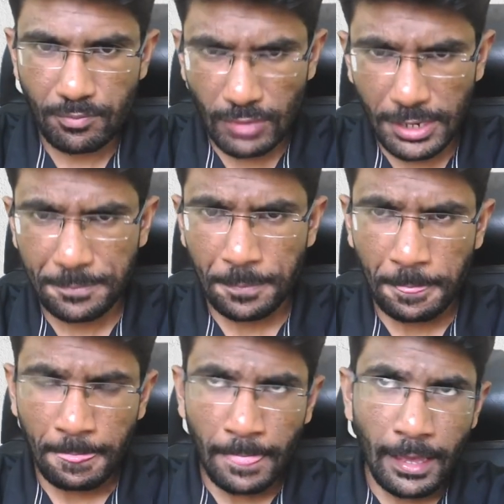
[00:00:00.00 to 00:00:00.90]
Okay,
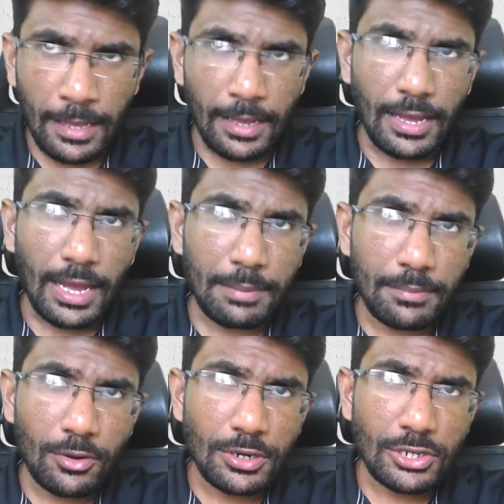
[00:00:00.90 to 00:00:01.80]

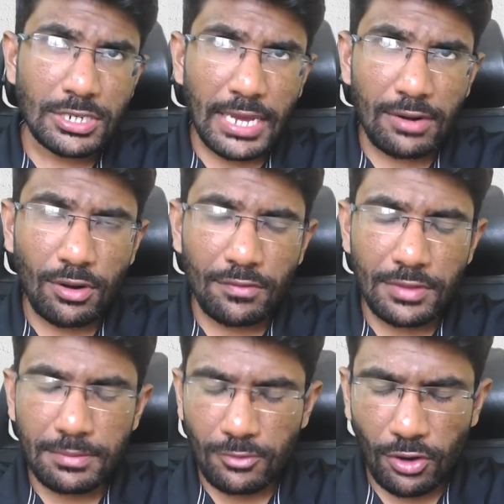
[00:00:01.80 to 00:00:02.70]
I'm going to share
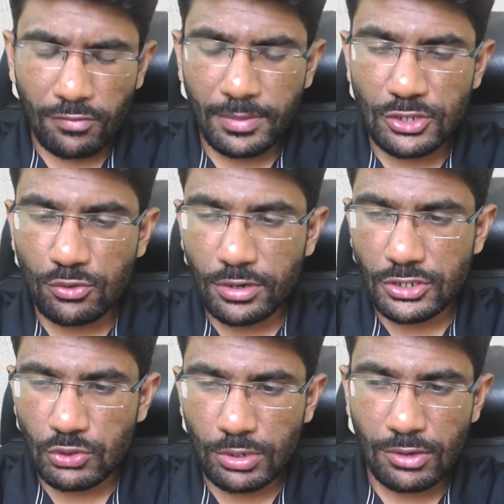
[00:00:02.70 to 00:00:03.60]
one of my student
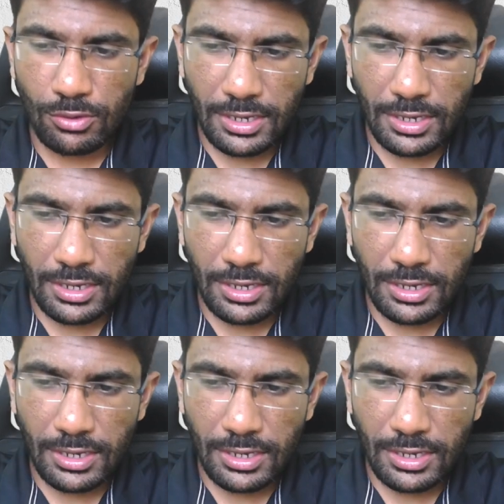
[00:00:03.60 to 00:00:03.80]
story.